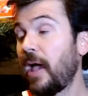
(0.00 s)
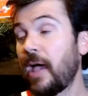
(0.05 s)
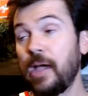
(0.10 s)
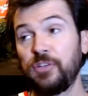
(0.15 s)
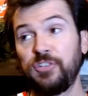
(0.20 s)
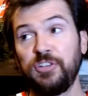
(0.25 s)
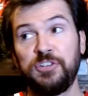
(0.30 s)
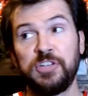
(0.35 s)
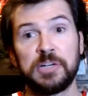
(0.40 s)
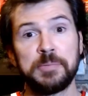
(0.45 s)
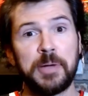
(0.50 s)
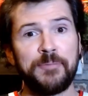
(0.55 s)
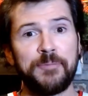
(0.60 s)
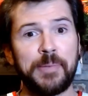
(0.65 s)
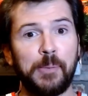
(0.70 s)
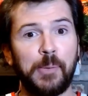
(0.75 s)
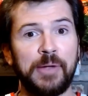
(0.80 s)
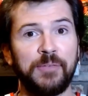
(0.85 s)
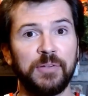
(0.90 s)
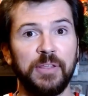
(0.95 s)
I actually took him off
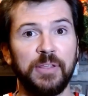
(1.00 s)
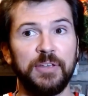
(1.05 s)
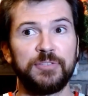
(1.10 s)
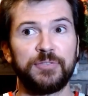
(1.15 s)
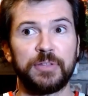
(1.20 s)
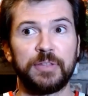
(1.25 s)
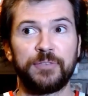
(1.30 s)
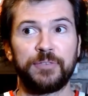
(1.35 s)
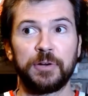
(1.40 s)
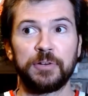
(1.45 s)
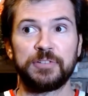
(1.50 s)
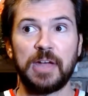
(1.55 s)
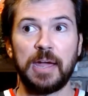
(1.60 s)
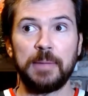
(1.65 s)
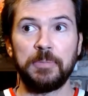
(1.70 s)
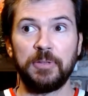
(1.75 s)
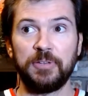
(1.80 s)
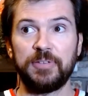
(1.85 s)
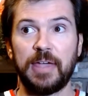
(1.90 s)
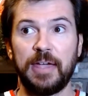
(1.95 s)
my waiver list for the first
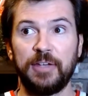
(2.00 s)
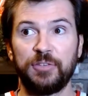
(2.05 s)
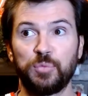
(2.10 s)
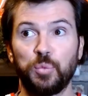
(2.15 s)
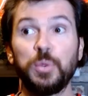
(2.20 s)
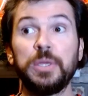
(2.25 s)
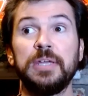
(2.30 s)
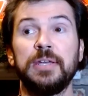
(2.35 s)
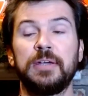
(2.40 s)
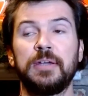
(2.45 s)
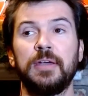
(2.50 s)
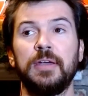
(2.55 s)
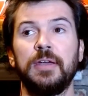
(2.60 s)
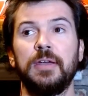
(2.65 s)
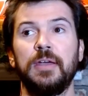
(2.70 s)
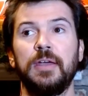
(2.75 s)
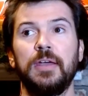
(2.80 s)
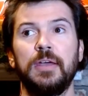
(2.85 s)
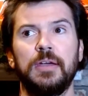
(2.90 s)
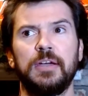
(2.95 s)
time this last week
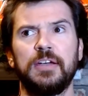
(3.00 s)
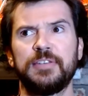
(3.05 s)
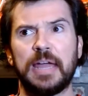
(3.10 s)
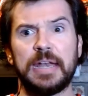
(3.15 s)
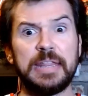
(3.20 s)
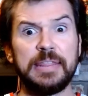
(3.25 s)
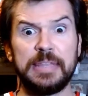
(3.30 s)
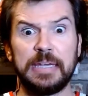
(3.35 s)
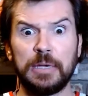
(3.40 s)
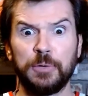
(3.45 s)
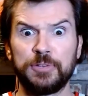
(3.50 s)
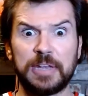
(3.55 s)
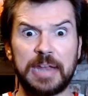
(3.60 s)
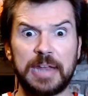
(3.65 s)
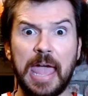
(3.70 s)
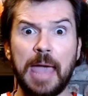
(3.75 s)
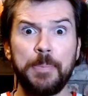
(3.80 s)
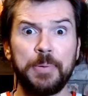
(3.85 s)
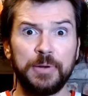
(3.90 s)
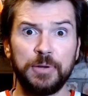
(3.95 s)
because I didn't think it was
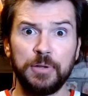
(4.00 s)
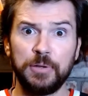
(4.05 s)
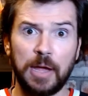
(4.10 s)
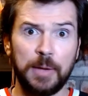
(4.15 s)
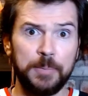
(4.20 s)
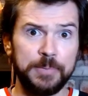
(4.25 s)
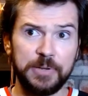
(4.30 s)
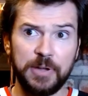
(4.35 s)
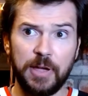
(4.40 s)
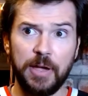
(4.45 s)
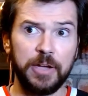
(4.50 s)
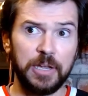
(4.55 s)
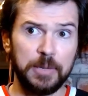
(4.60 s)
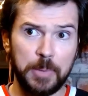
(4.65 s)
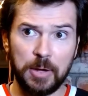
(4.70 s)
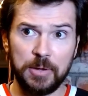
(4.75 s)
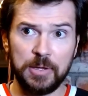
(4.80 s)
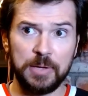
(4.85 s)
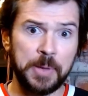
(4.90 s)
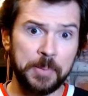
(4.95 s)
going to happen, dude. I've been talking
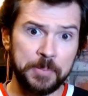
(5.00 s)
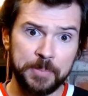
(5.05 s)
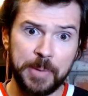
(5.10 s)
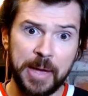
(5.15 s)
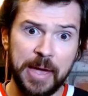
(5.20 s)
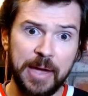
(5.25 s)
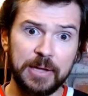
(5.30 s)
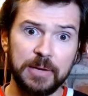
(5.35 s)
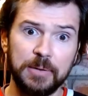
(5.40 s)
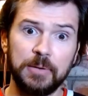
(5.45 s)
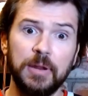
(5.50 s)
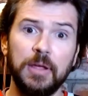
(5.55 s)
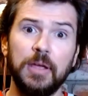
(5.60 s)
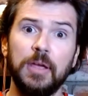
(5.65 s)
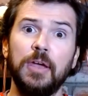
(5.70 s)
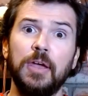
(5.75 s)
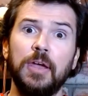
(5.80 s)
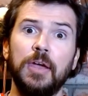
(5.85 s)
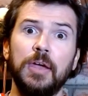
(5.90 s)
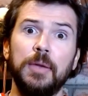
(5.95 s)
about him coming back and
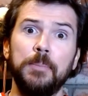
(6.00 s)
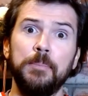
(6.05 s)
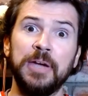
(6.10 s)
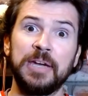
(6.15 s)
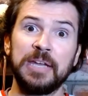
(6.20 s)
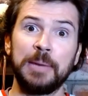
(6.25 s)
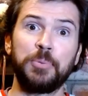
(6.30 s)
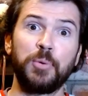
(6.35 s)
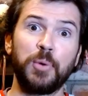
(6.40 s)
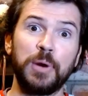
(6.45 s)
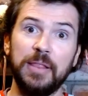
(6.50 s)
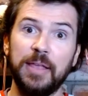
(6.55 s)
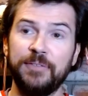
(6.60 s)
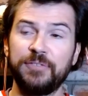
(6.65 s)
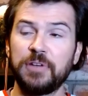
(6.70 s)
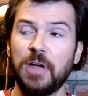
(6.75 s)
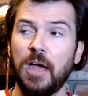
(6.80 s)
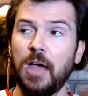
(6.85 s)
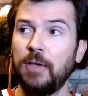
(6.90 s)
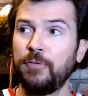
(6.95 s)
picking up where he
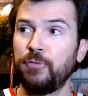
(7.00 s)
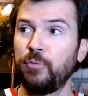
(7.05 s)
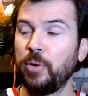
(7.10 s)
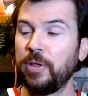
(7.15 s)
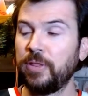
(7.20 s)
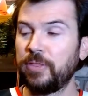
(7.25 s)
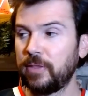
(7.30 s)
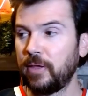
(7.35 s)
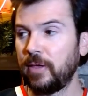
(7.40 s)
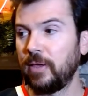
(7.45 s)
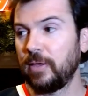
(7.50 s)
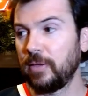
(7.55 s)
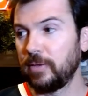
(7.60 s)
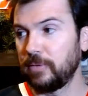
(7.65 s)
left off with